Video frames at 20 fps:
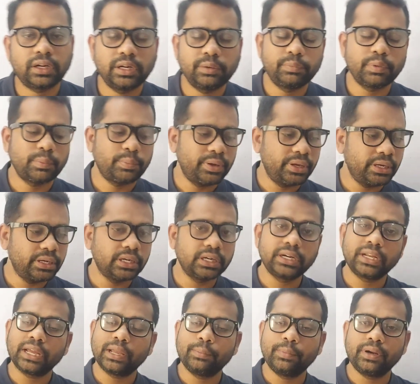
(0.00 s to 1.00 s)
or it may be
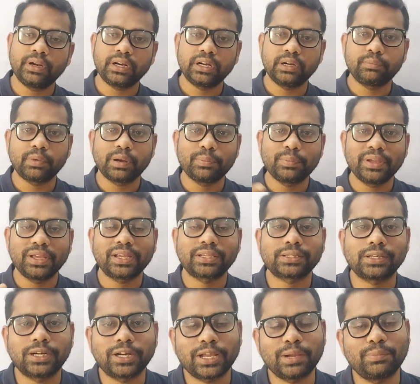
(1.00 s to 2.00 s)
inner diameter, it might be
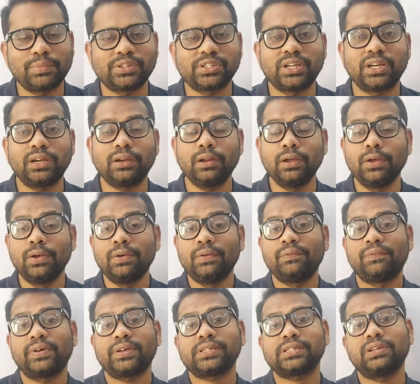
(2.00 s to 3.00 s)
external diameter, children.
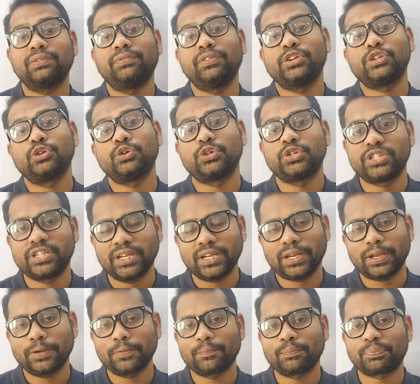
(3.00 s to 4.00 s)
First we should
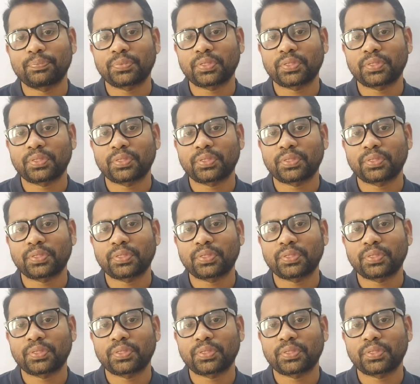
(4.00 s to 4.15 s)
check